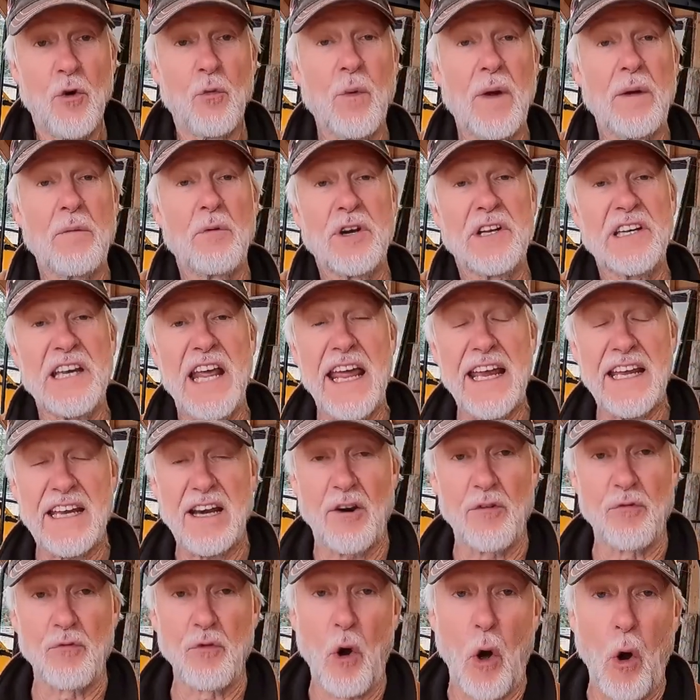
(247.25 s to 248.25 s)
We would take
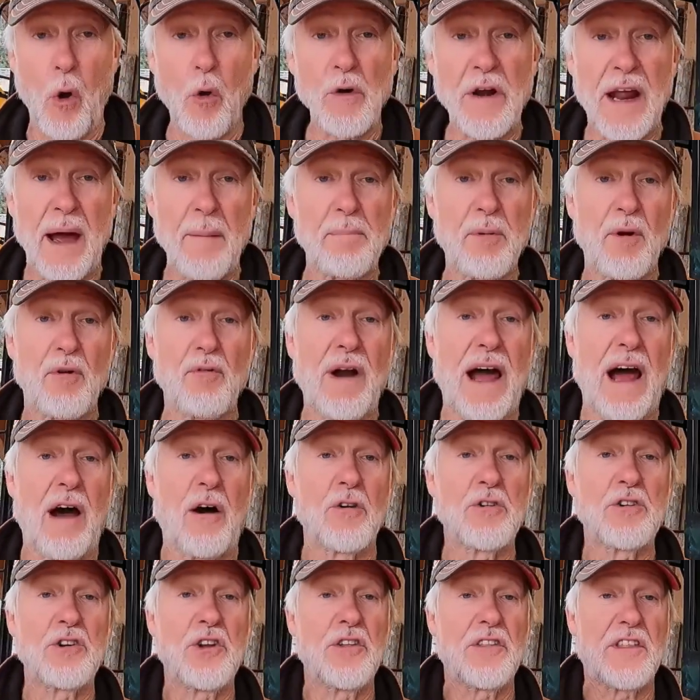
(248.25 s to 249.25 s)
a road up
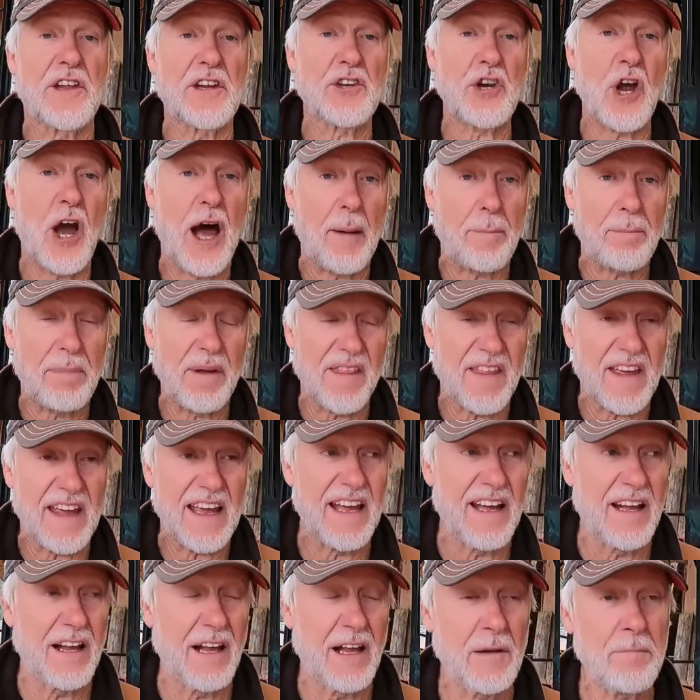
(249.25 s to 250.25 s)
around to the top of the
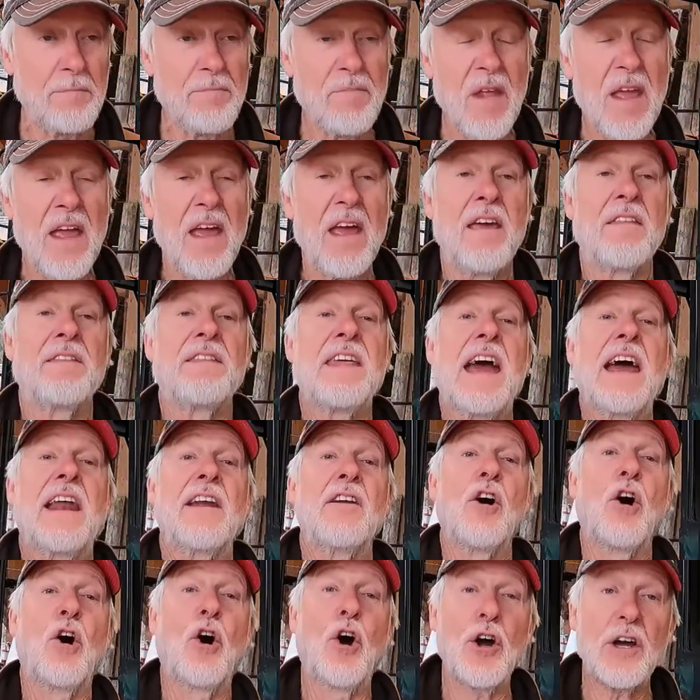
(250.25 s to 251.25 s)
hill,
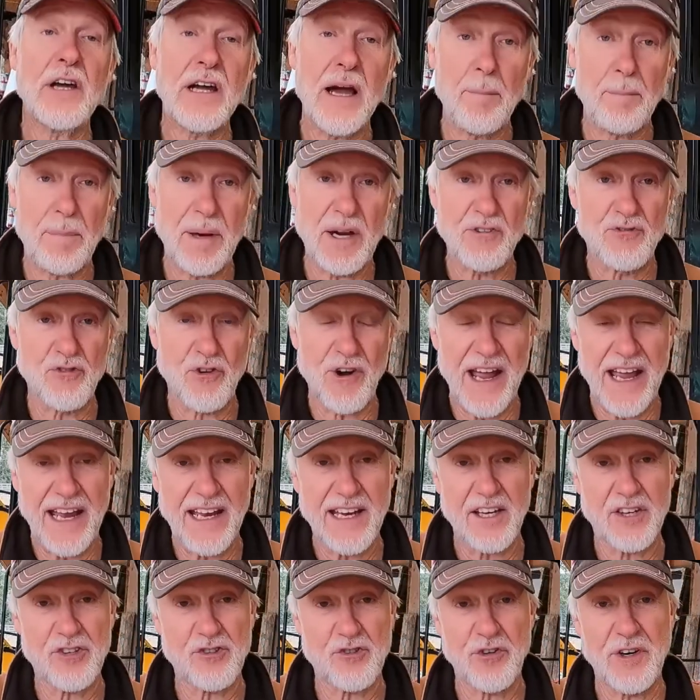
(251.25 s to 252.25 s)
then hook up a
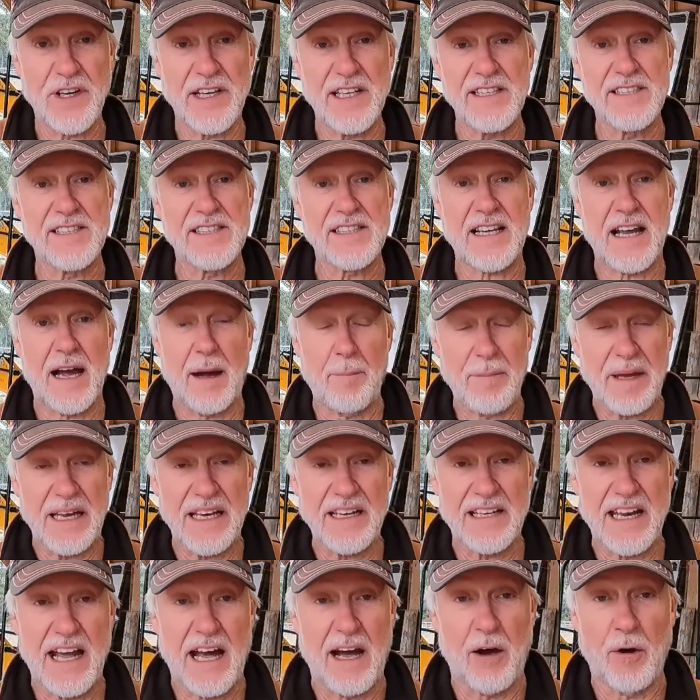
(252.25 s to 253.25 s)
drag of trees
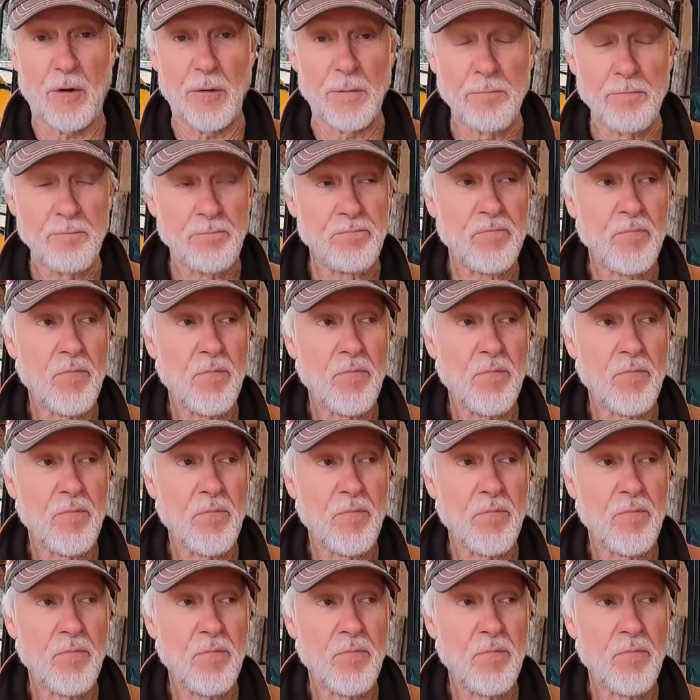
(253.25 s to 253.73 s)
coming down,